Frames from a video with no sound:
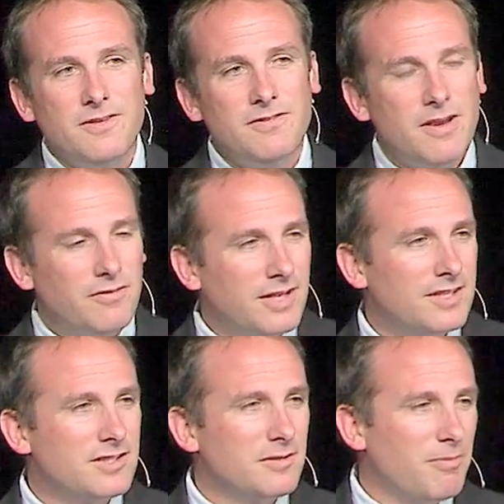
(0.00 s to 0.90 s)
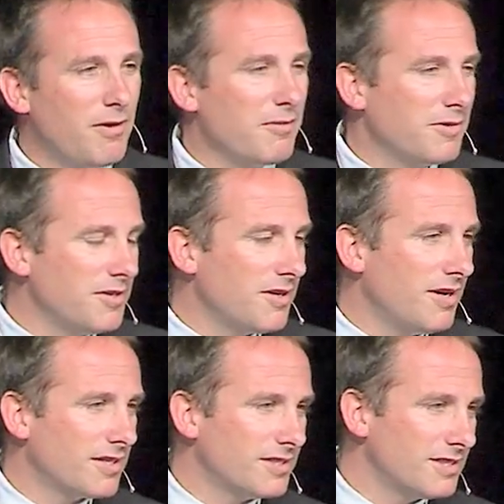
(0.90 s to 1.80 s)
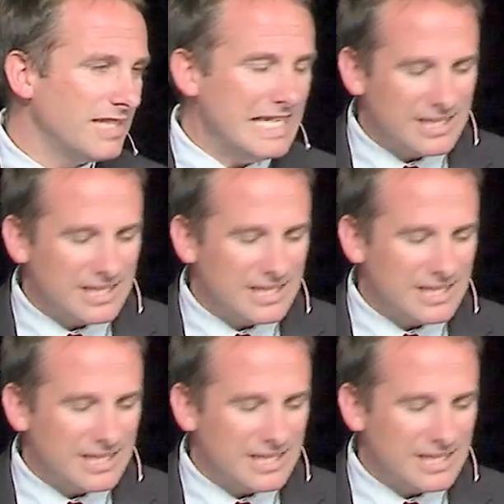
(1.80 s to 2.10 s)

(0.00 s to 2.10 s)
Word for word: You never get to the point where you conquer sin.